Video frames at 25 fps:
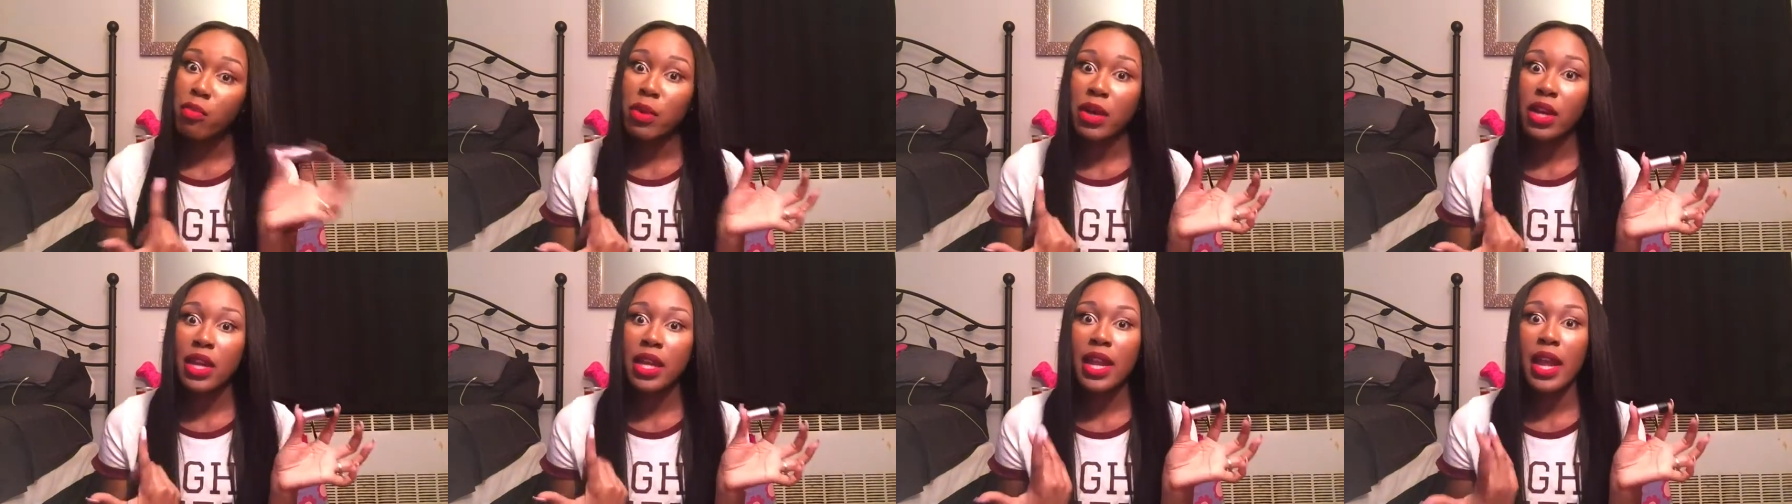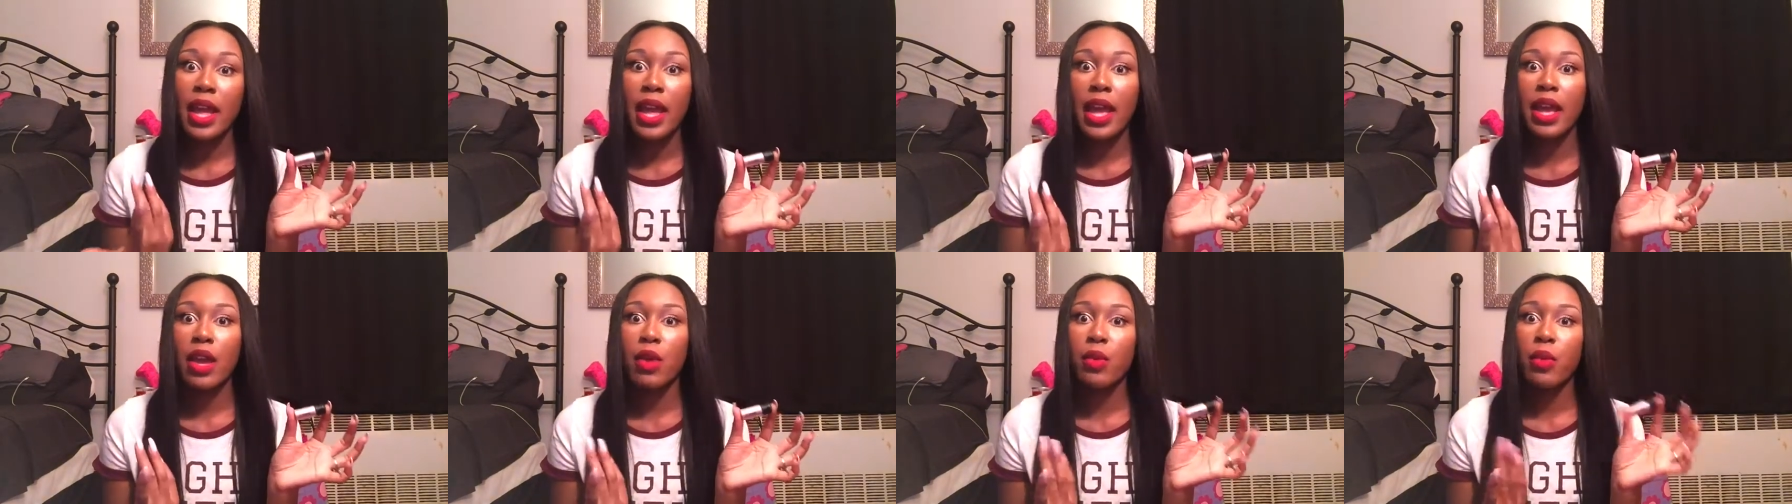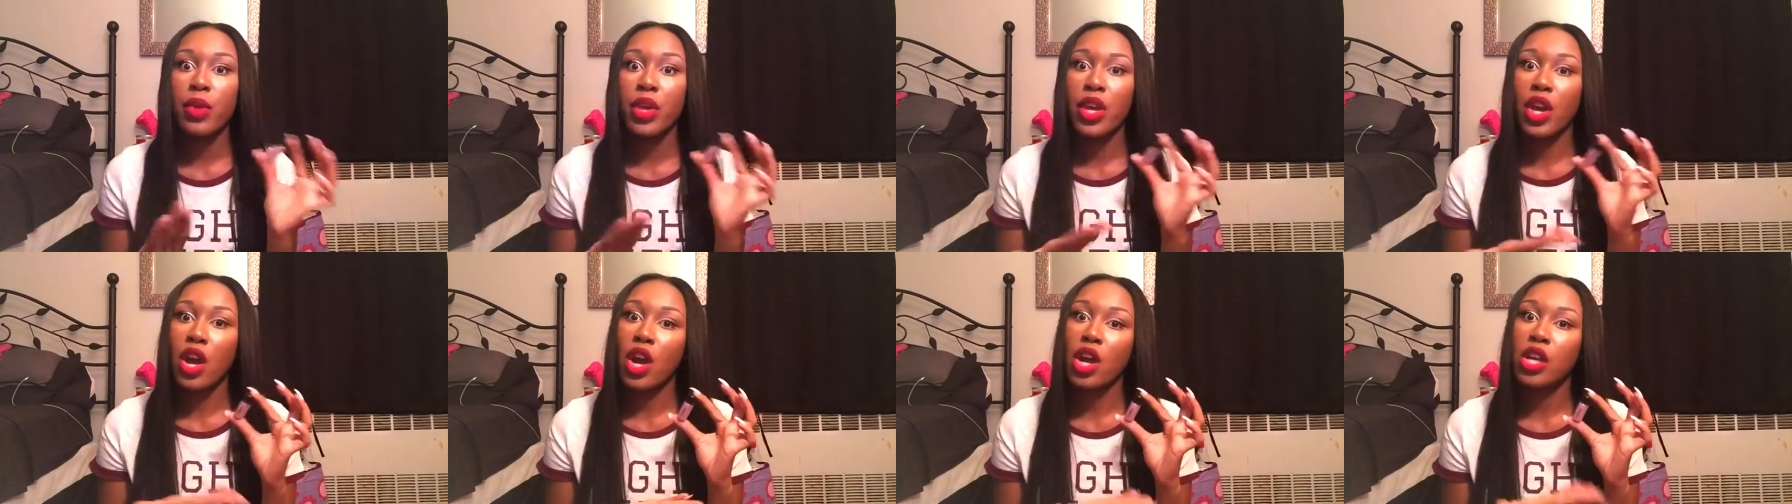but hey,
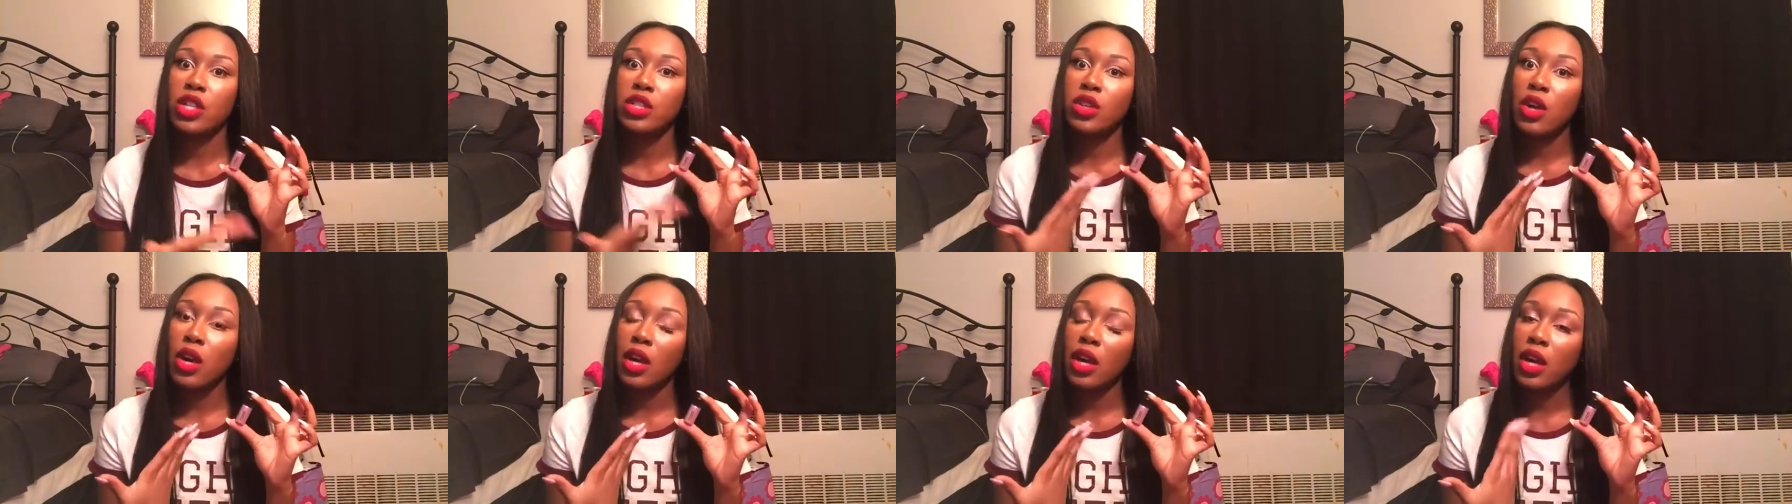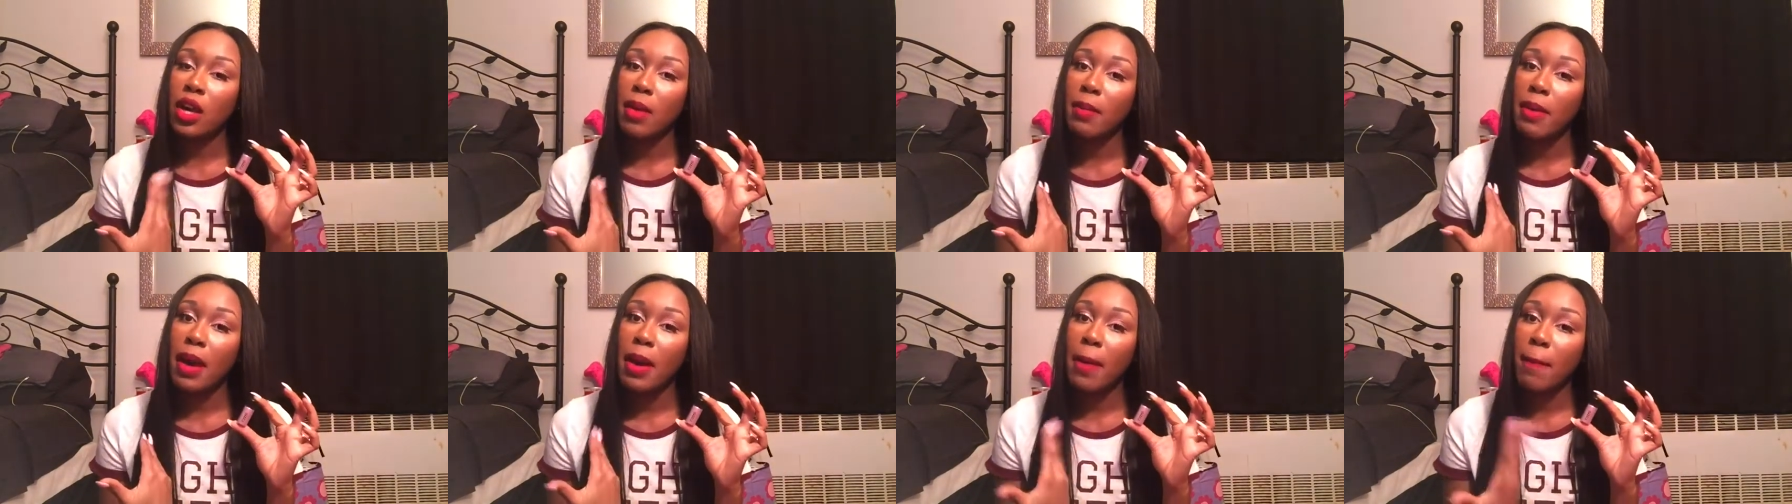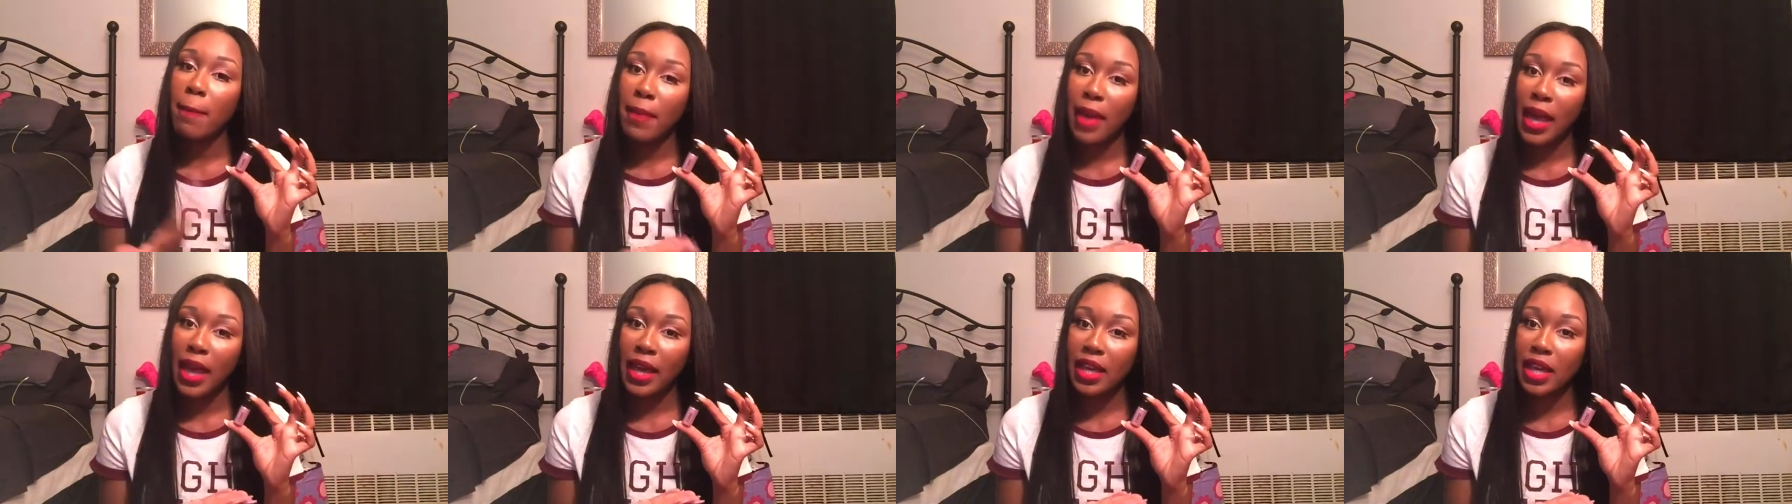we are talking about
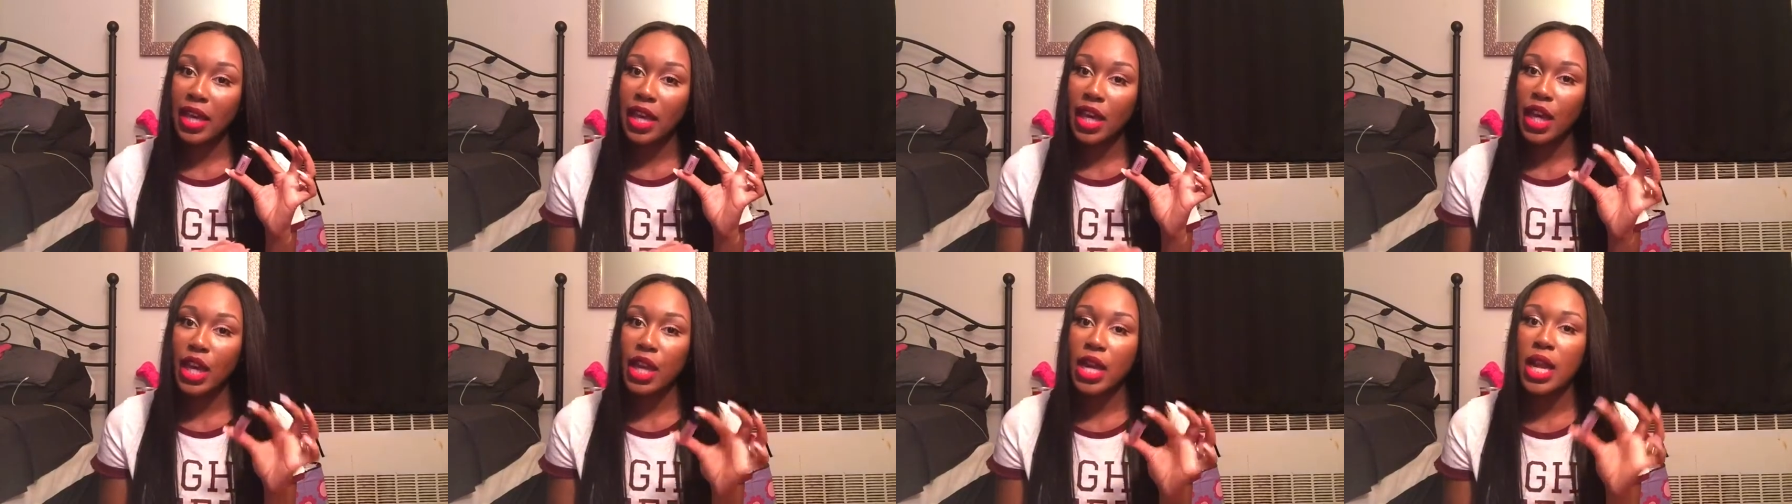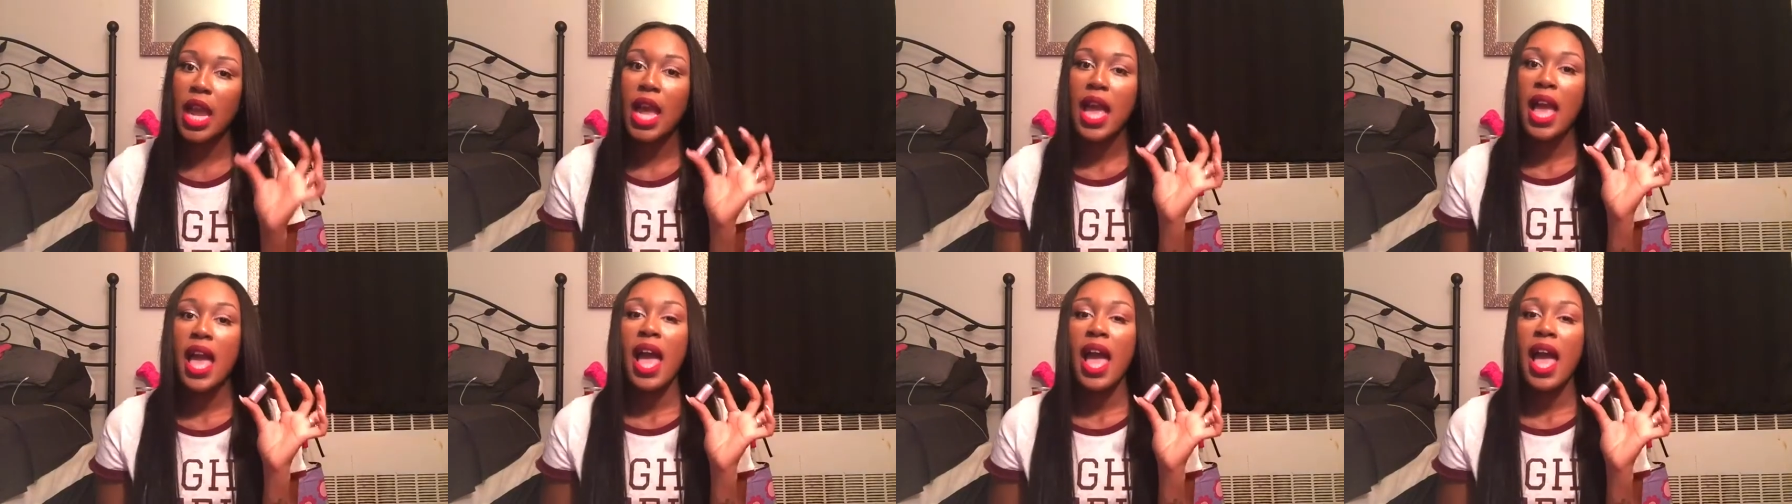MAC here.